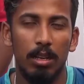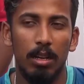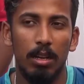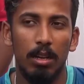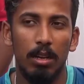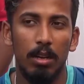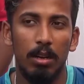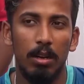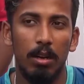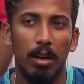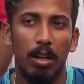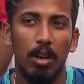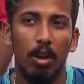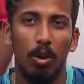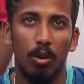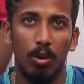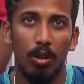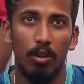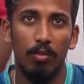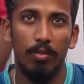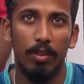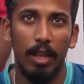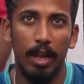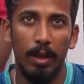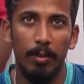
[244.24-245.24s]
a lot
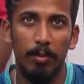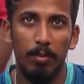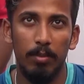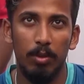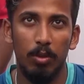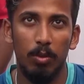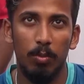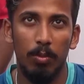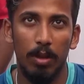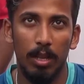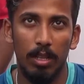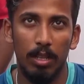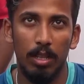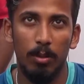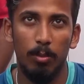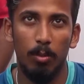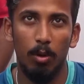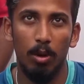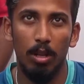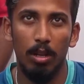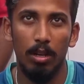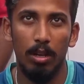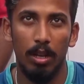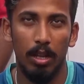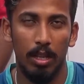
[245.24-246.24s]
of time to play the
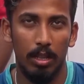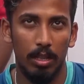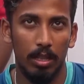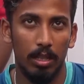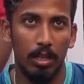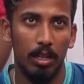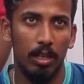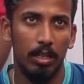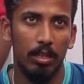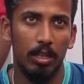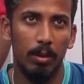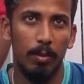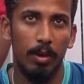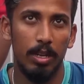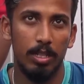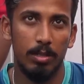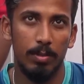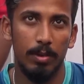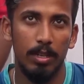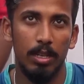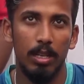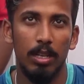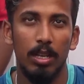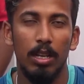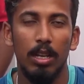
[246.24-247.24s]
ball rather than other
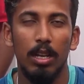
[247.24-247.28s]
batsmen.